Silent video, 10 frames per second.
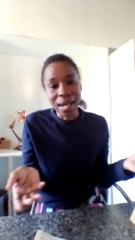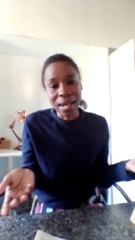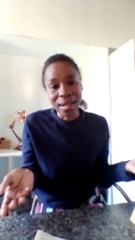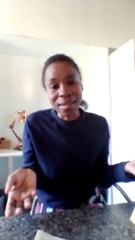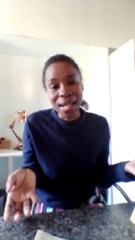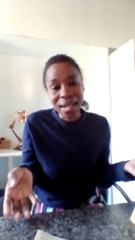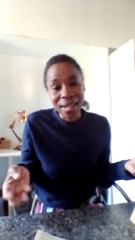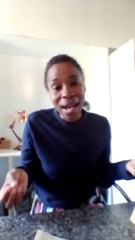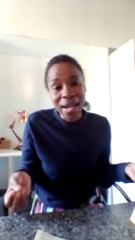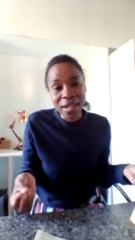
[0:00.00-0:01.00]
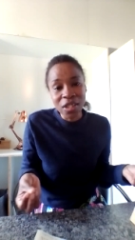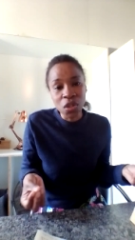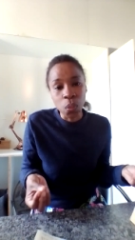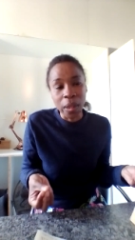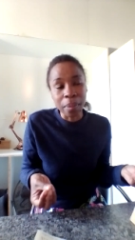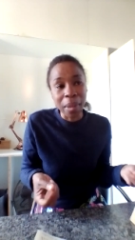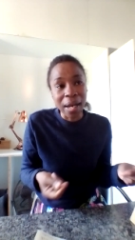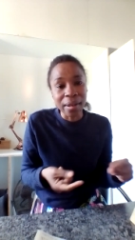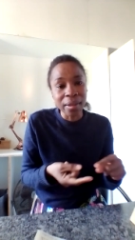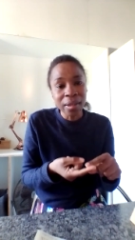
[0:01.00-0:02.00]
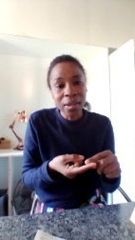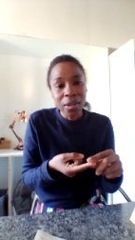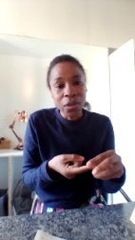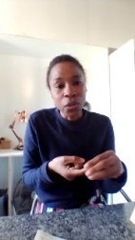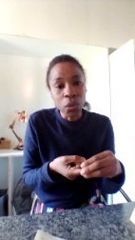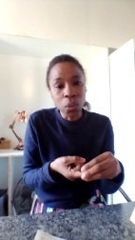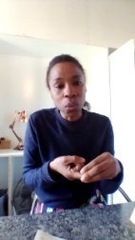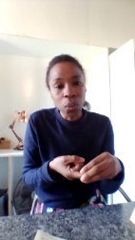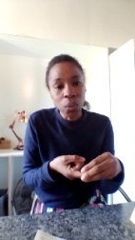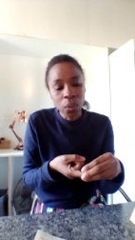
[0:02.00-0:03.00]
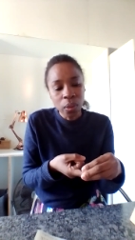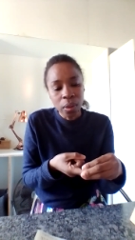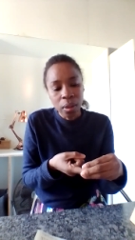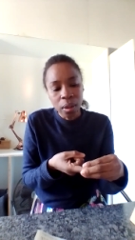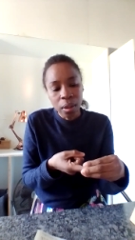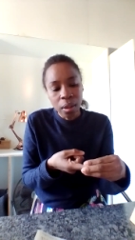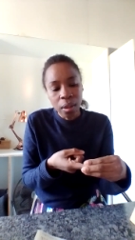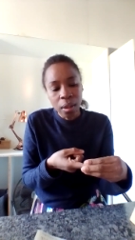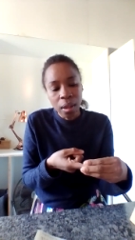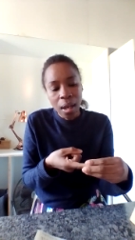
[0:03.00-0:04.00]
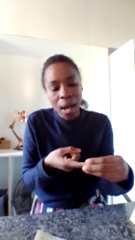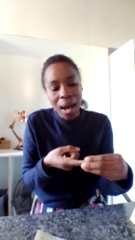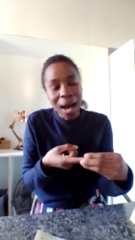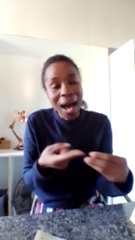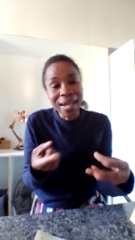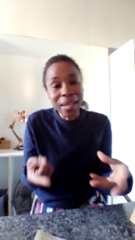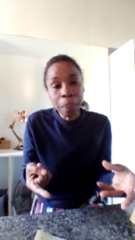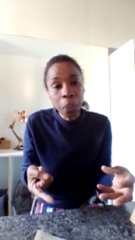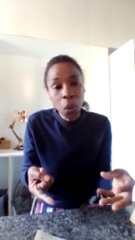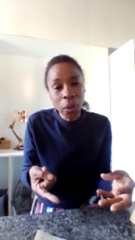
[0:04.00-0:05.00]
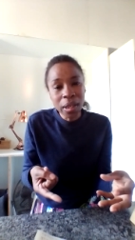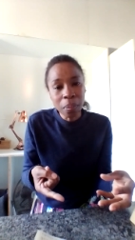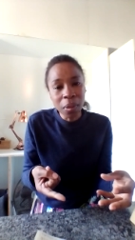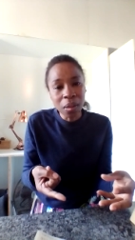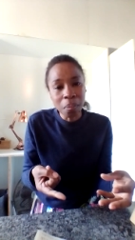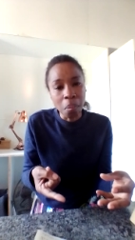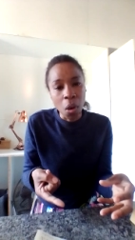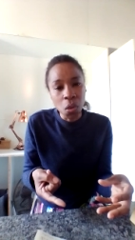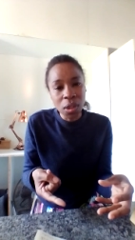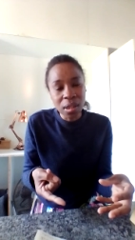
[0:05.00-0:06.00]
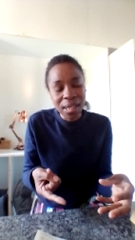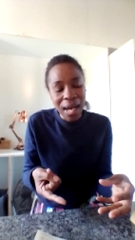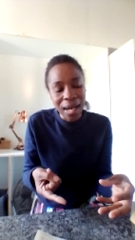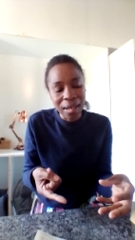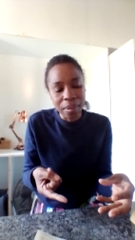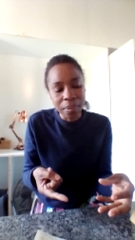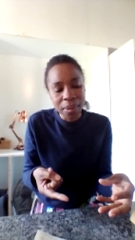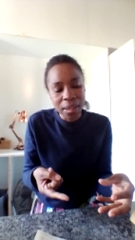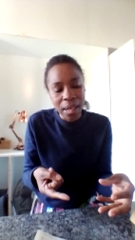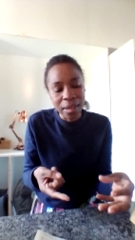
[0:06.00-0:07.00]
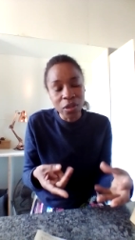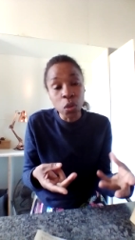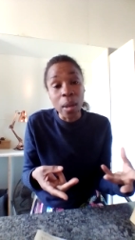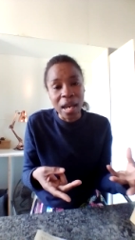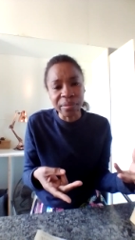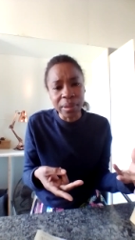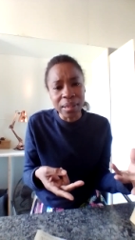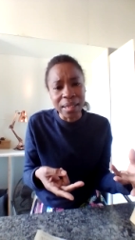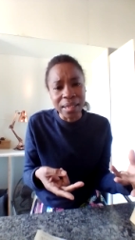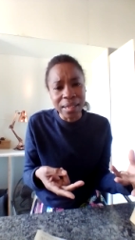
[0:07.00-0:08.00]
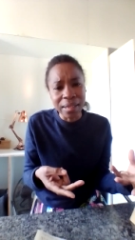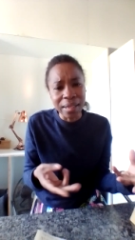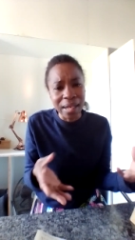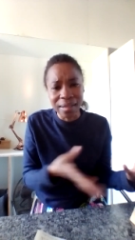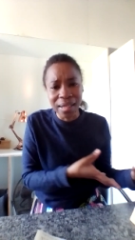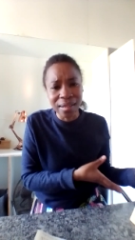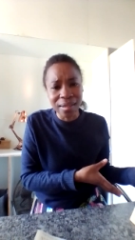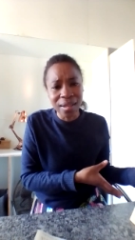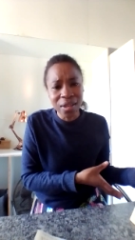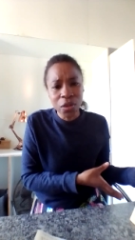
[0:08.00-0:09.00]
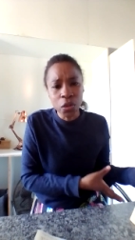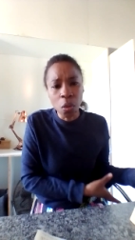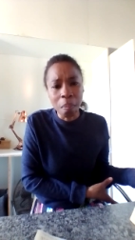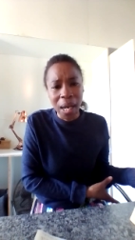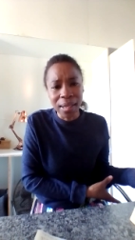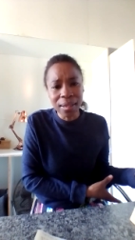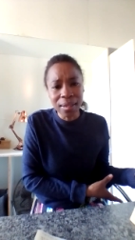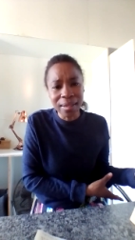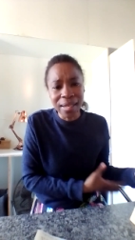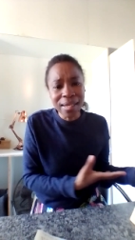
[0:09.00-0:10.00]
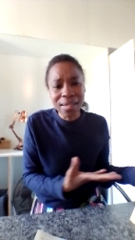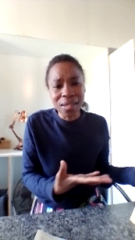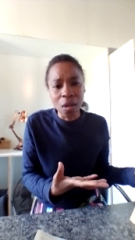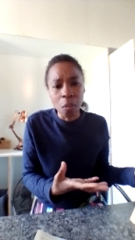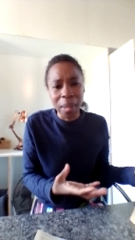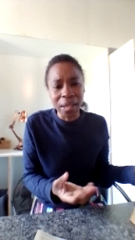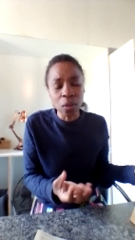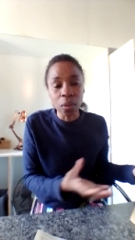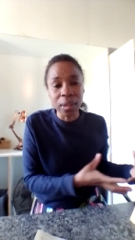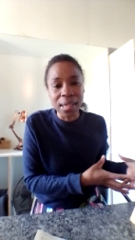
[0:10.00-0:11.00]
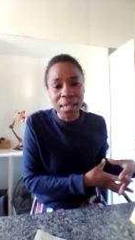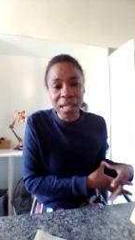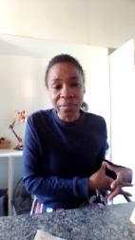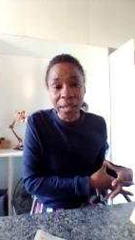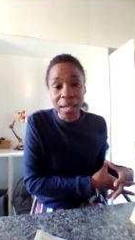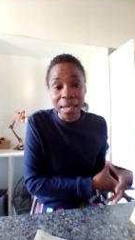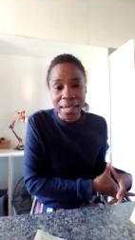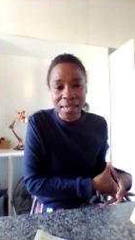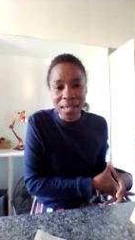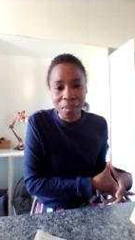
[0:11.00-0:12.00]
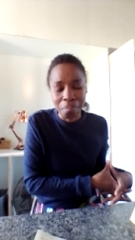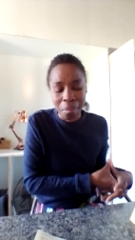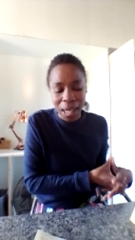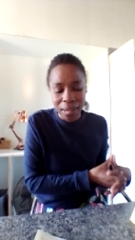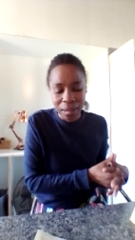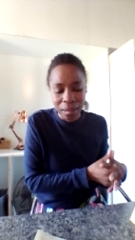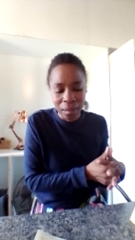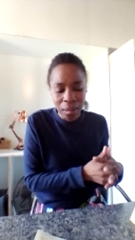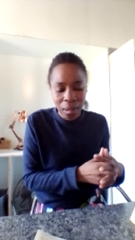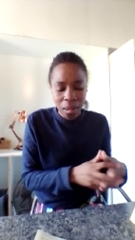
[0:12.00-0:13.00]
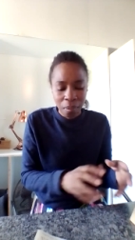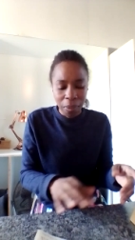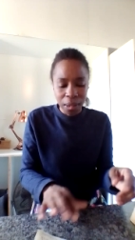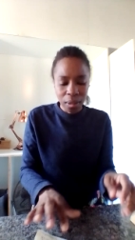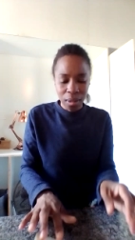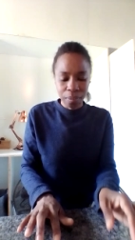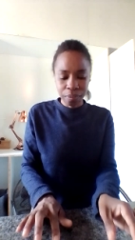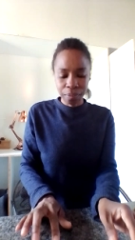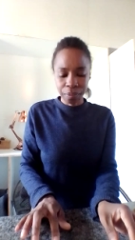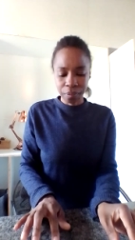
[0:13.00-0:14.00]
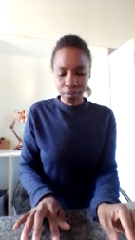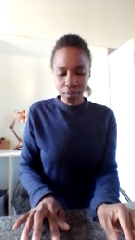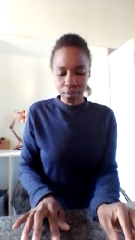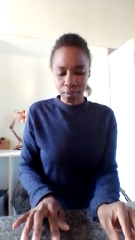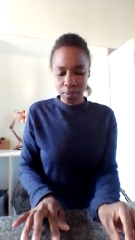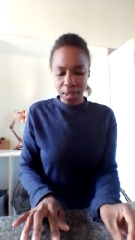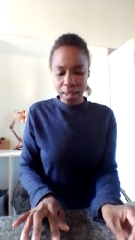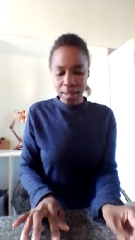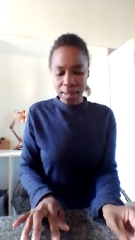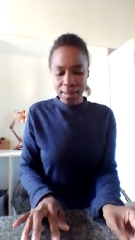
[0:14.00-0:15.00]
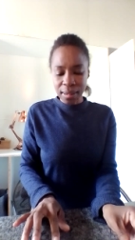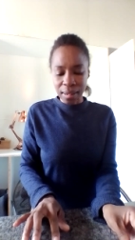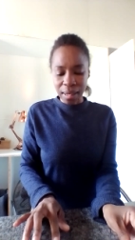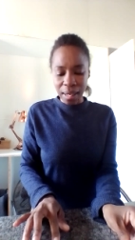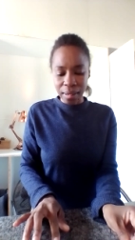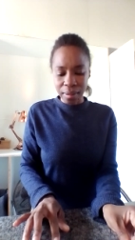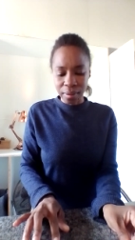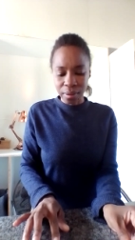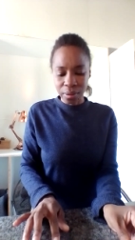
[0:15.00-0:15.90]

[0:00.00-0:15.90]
at an age whereby you unemployable most times, and you have a need, and then your money, there is no money, or there's even less money, but there is that,